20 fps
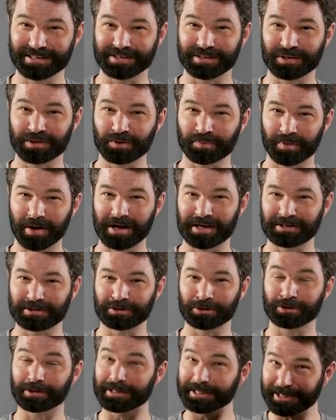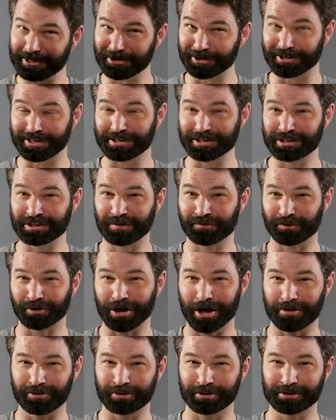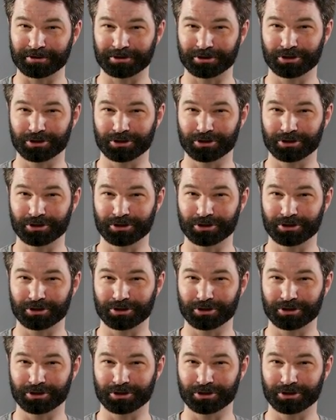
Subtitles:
despite your eagerness for others